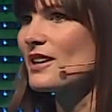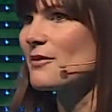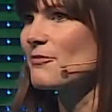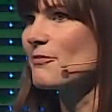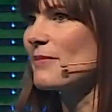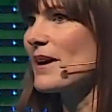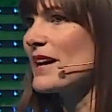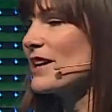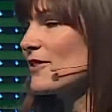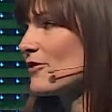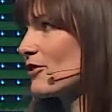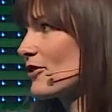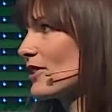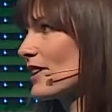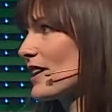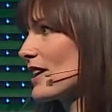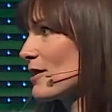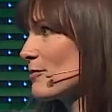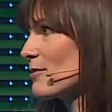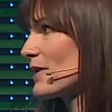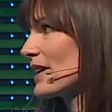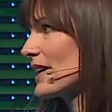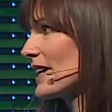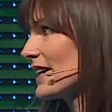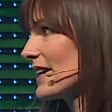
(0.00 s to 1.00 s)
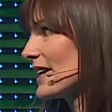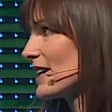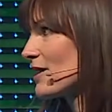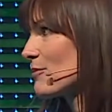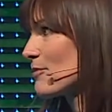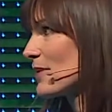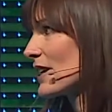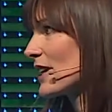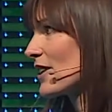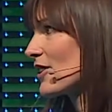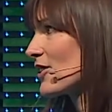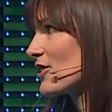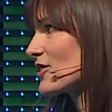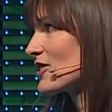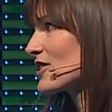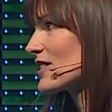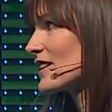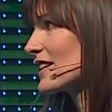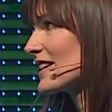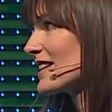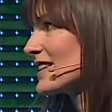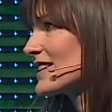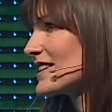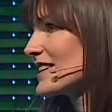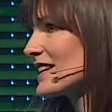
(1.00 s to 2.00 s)
painful in the beginning, because
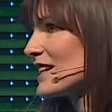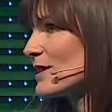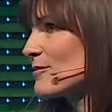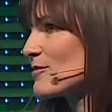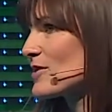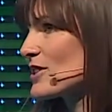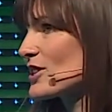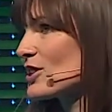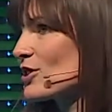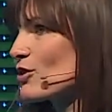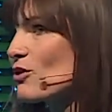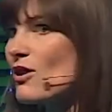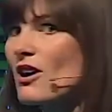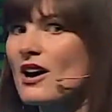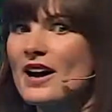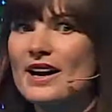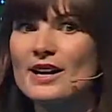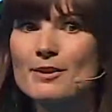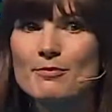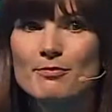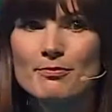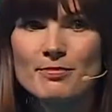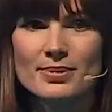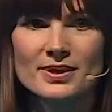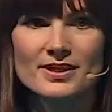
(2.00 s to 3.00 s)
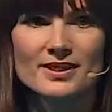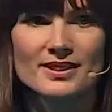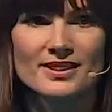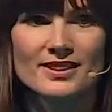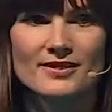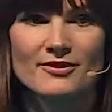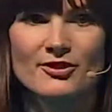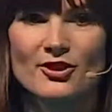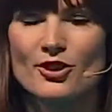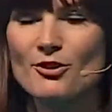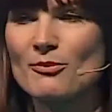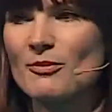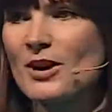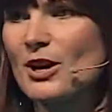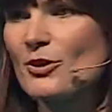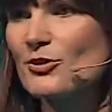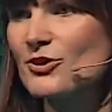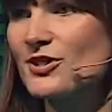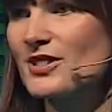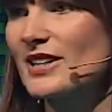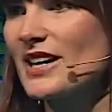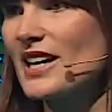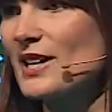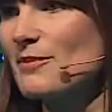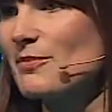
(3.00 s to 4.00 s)
it seems so hype from
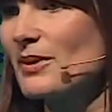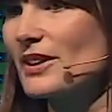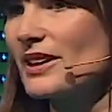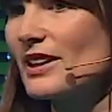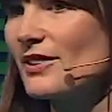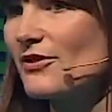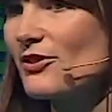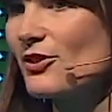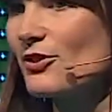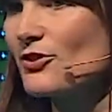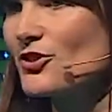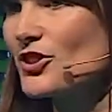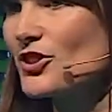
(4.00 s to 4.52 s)
outside, but if you're